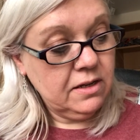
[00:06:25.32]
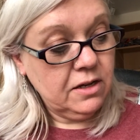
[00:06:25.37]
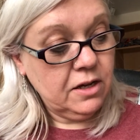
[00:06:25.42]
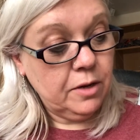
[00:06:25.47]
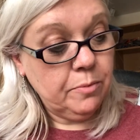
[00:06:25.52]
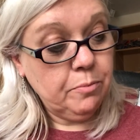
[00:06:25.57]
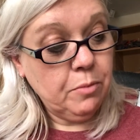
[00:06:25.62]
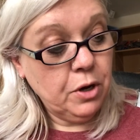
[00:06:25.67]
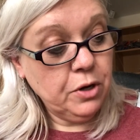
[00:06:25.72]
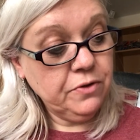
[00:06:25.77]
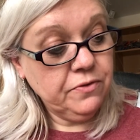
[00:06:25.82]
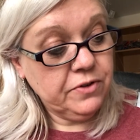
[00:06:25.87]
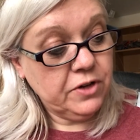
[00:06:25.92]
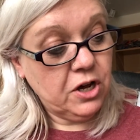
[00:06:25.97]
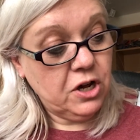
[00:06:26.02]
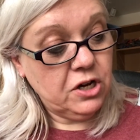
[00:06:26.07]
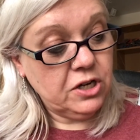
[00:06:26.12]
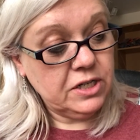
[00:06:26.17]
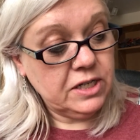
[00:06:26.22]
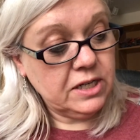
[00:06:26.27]
a mauve
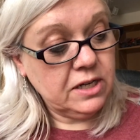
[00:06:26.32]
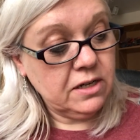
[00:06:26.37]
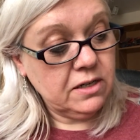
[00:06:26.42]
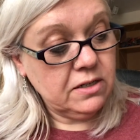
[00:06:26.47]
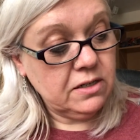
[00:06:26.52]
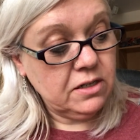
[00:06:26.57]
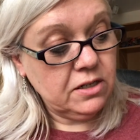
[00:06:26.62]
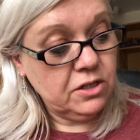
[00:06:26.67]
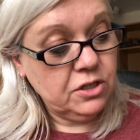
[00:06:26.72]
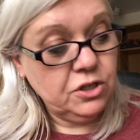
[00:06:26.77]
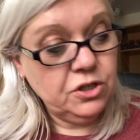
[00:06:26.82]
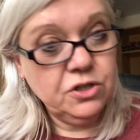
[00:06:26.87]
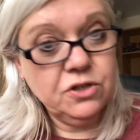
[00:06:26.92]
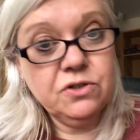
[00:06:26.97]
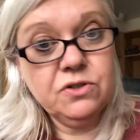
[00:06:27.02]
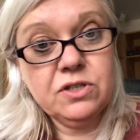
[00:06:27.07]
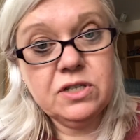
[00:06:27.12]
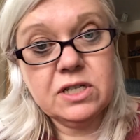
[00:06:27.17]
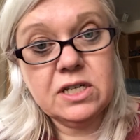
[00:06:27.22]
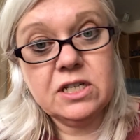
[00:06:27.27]
cardigan,
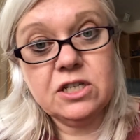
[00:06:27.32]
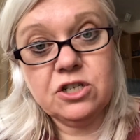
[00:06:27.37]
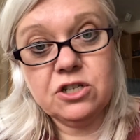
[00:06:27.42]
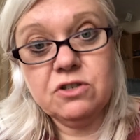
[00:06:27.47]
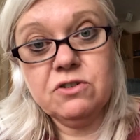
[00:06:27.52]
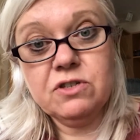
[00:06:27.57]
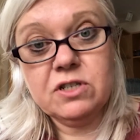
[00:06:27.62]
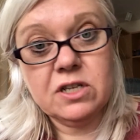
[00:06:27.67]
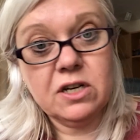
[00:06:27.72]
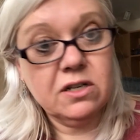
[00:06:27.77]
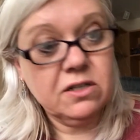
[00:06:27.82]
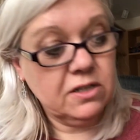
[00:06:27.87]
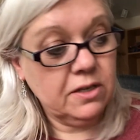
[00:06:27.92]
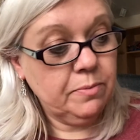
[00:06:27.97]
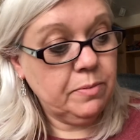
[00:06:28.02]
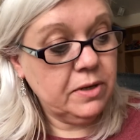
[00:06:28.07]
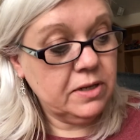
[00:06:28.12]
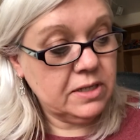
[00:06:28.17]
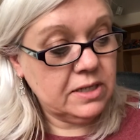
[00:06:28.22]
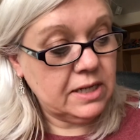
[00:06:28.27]
used tissues tucked
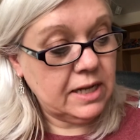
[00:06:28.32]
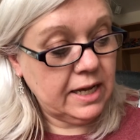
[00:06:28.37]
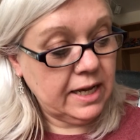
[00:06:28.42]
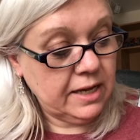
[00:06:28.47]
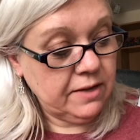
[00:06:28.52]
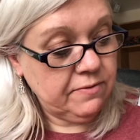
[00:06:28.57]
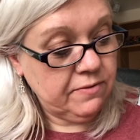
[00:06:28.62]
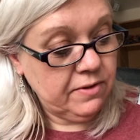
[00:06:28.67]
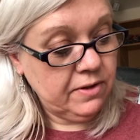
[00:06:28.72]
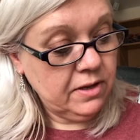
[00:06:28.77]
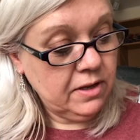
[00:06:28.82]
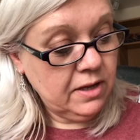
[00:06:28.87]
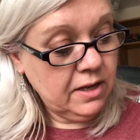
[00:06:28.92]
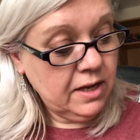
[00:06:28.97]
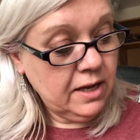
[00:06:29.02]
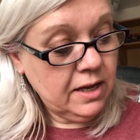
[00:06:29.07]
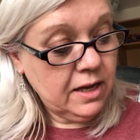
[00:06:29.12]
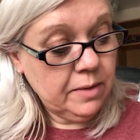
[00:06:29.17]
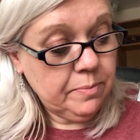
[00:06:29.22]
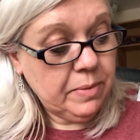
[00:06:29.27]
up her sleeve,
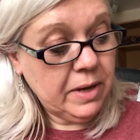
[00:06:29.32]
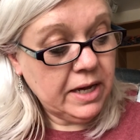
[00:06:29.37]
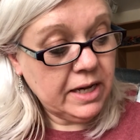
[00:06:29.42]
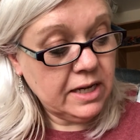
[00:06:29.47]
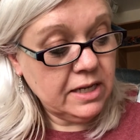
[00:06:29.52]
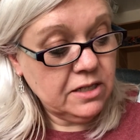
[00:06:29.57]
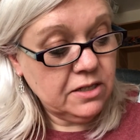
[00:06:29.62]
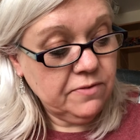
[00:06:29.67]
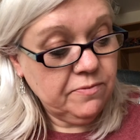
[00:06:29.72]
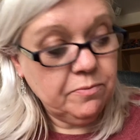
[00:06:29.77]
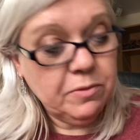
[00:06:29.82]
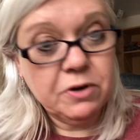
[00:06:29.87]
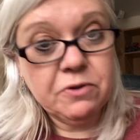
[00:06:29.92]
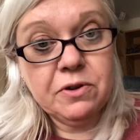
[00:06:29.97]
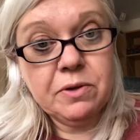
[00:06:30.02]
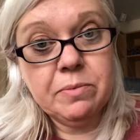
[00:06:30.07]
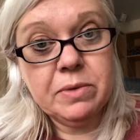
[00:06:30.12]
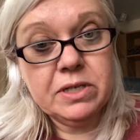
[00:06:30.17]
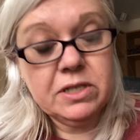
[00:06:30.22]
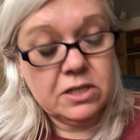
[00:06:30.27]
a packet of
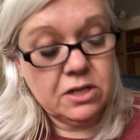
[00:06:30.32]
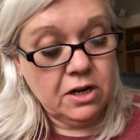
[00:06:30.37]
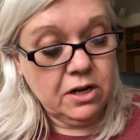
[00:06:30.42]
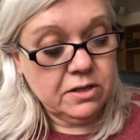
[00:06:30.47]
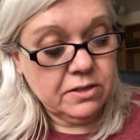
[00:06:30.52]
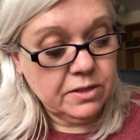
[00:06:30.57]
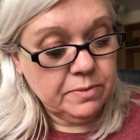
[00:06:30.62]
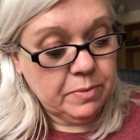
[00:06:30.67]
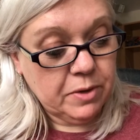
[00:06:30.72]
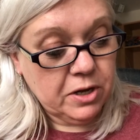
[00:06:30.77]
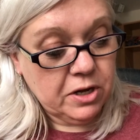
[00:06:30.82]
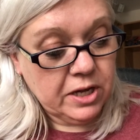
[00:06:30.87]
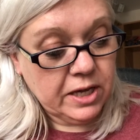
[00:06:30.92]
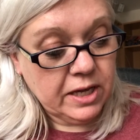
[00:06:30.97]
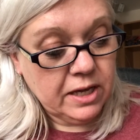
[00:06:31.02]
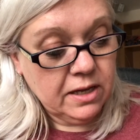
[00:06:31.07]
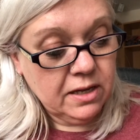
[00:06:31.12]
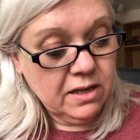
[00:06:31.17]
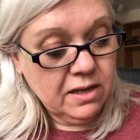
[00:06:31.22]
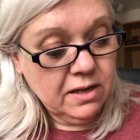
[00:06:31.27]
Murray mints close
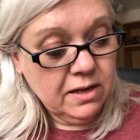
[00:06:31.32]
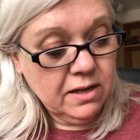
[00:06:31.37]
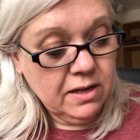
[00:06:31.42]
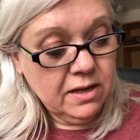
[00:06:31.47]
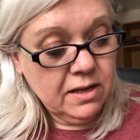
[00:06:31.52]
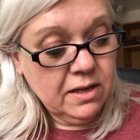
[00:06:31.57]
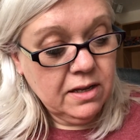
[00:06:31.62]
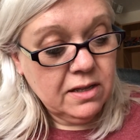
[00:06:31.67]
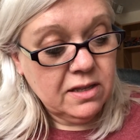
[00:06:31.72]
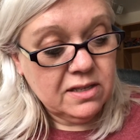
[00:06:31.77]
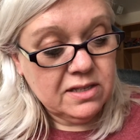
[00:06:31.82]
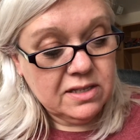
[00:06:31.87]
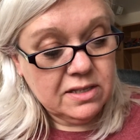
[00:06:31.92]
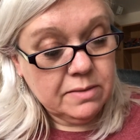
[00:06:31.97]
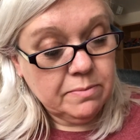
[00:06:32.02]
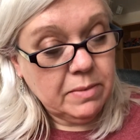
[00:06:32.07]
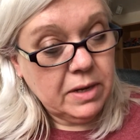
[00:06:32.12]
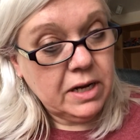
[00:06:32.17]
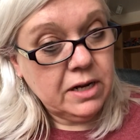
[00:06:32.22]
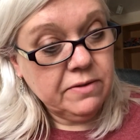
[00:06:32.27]
by, the
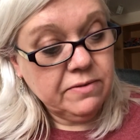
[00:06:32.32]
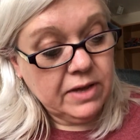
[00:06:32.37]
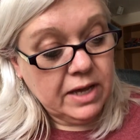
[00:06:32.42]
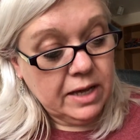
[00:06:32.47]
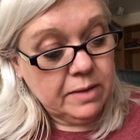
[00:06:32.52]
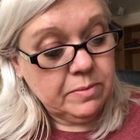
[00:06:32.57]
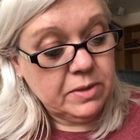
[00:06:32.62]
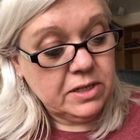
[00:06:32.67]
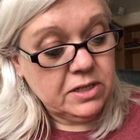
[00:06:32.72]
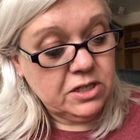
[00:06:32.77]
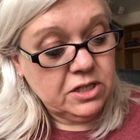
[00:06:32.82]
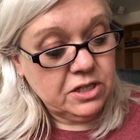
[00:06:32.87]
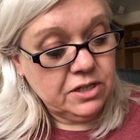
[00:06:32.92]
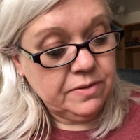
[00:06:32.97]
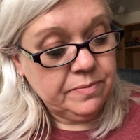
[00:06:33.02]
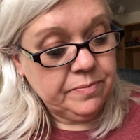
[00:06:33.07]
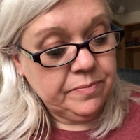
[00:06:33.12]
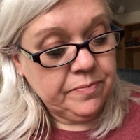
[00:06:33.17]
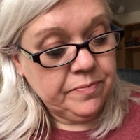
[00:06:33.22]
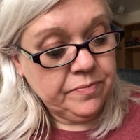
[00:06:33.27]
smell of cabbage,
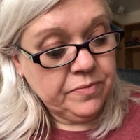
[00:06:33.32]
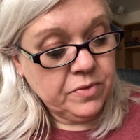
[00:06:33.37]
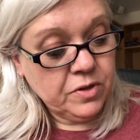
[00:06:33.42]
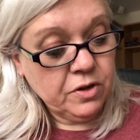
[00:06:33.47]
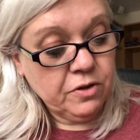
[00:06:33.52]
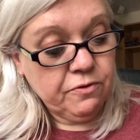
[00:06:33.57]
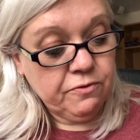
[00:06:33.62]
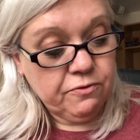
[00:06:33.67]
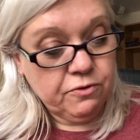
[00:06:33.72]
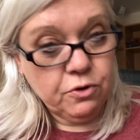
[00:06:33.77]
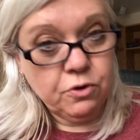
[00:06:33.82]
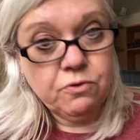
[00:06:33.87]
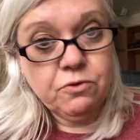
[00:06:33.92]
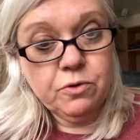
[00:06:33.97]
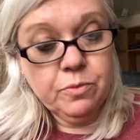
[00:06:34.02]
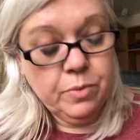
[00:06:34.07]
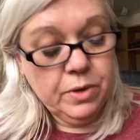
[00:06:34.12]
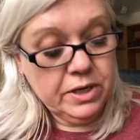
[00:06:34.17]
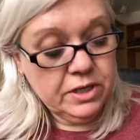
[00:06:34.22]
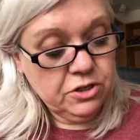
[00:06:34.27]

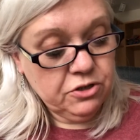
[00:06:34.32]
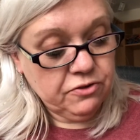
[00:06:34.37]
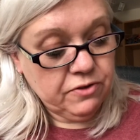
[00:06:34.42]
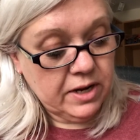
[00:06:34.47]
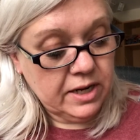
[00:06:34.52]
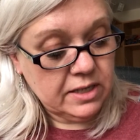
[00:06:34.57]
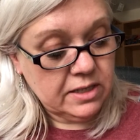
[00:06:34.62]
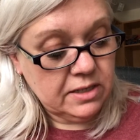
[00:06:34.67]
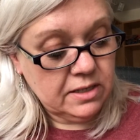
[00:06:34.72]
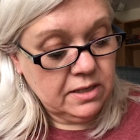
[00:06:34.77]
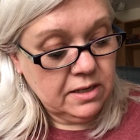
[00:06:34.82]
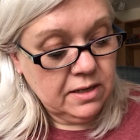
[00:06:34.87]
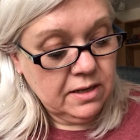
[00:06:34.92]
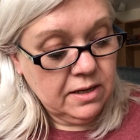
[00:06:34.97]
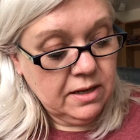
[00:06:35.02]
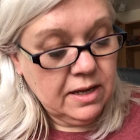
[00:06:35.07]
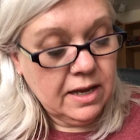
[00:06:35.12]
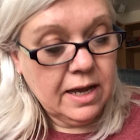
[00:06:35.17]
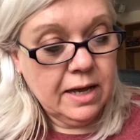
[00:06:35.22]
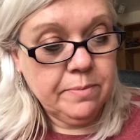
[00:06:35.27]
floral print dress,
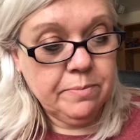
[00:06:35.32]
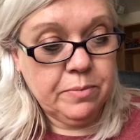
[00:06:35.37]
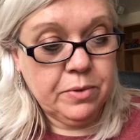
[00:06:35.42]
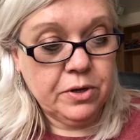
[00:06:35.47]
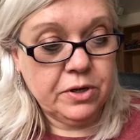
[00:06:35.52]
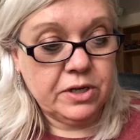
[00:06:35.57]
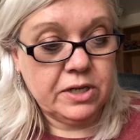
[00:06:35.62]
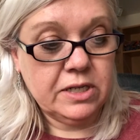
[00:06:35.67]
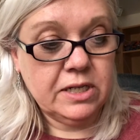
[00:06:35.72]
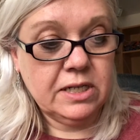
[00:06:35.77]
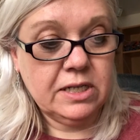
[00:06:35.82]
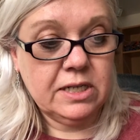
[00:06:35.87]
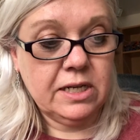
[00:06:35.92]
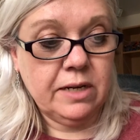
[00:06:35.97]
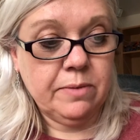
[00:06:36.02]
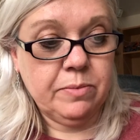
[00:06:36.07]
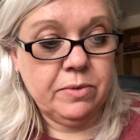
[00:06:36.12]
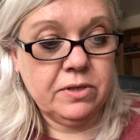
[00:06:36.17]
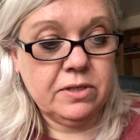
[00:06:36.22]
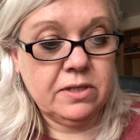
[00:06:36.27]
and burgundy
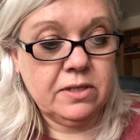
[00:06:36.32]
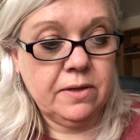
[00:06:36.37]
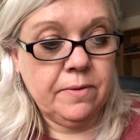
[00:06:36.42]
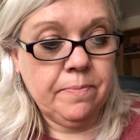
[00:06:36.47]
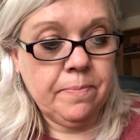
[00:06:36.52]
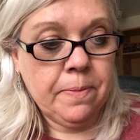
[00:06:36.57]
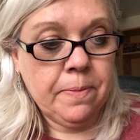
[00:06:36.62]
slippers.